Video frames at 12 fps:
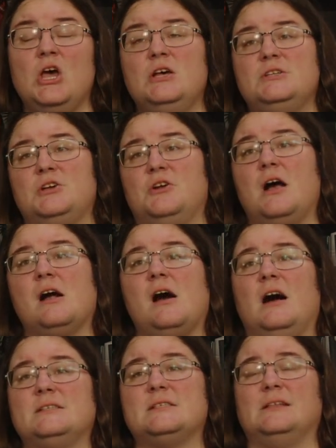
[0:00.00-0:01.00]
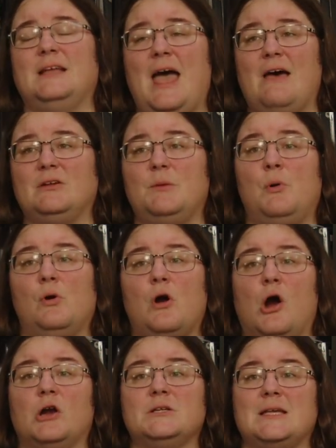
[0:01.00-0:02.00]
so you're not constantly having to pull
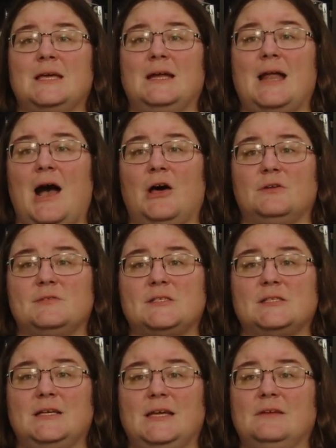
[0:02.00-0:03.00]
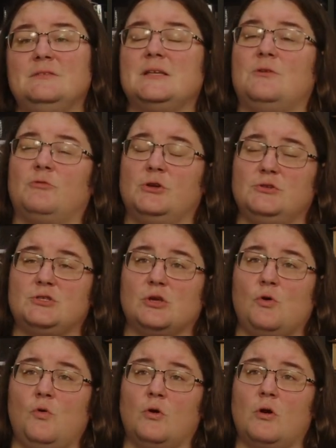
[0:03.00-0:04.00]
cards in and out of sleeves, reduce the
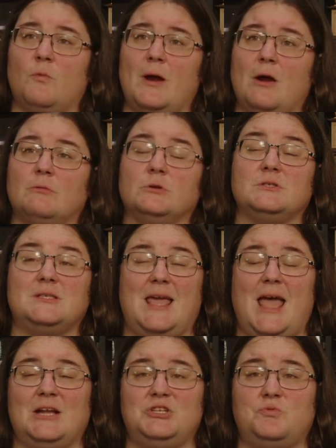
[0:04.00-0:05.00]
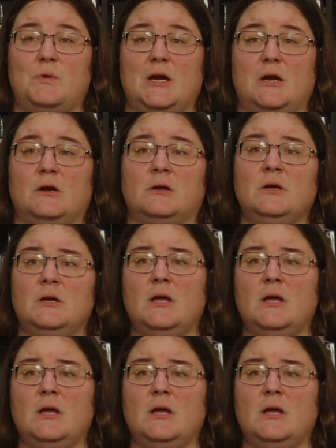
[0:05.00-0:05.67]
corner wear, reduce the edge wear.